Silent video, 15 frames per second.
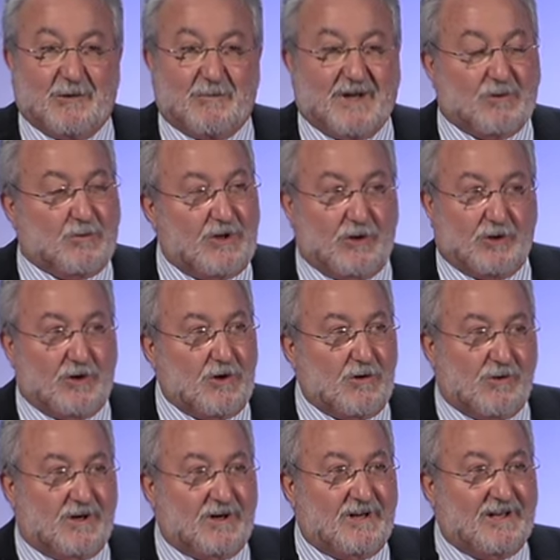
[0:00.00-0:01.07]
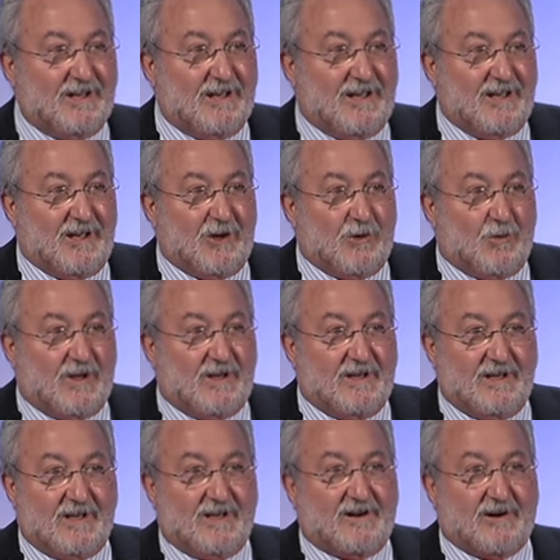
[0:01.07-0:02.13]
But we don't know. When
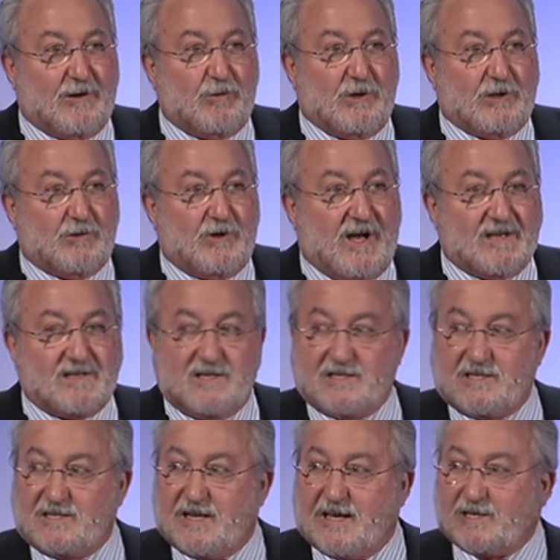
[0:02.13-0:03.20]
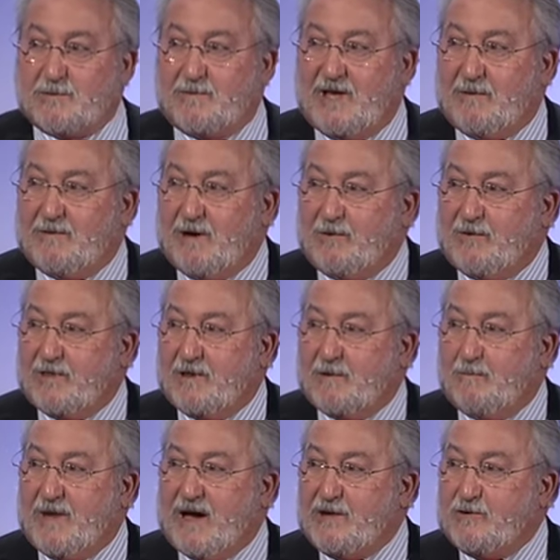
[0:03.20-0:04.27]
the regulatory agencies ask me about
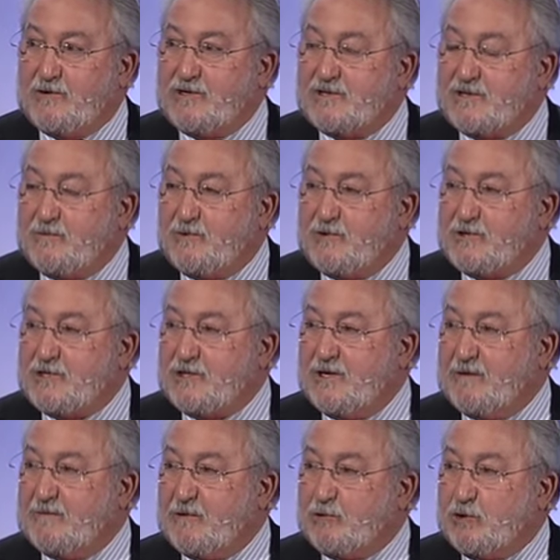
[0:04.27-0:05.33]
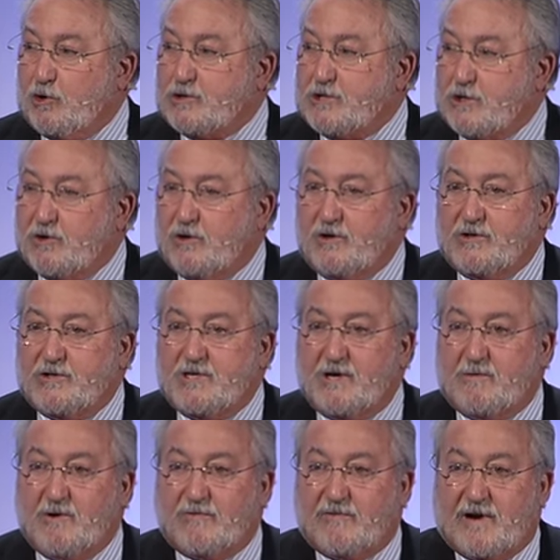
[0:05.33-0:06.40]
biodistribution, about toxicology,
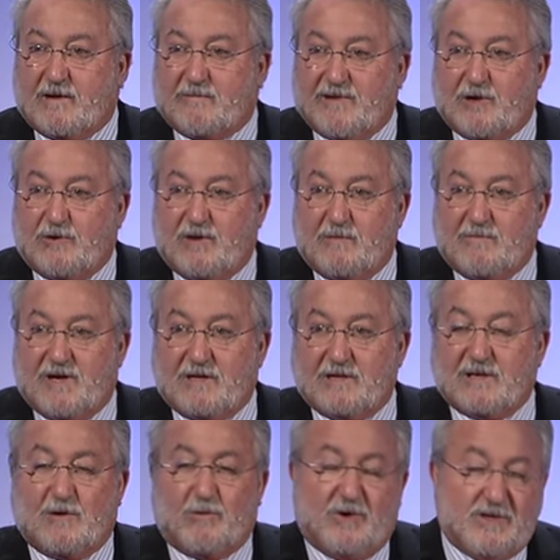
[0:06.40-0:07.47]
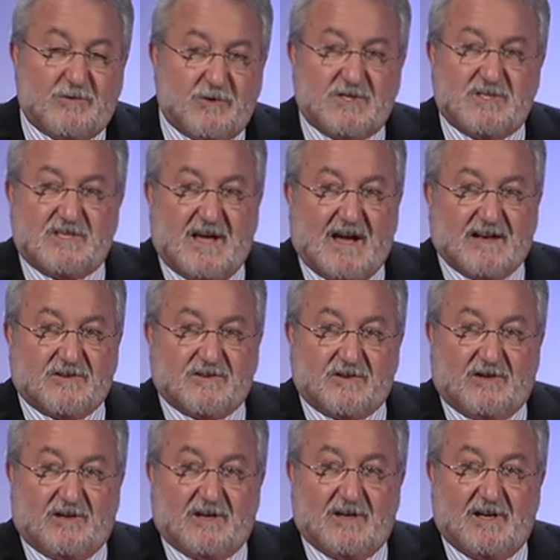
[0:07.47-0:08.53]
about pharmacodynamics, which is the
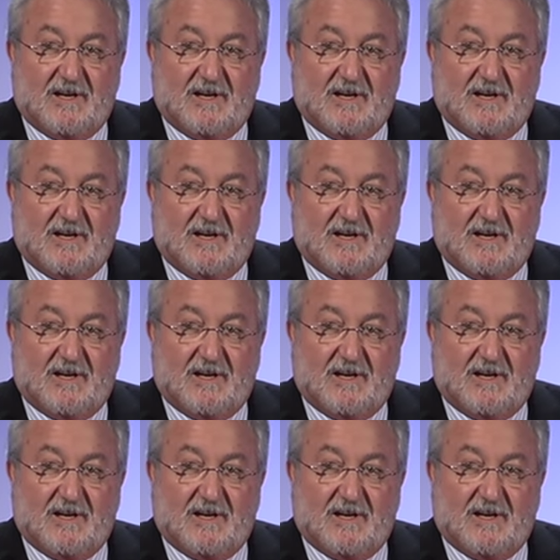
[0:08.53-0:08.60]
answer?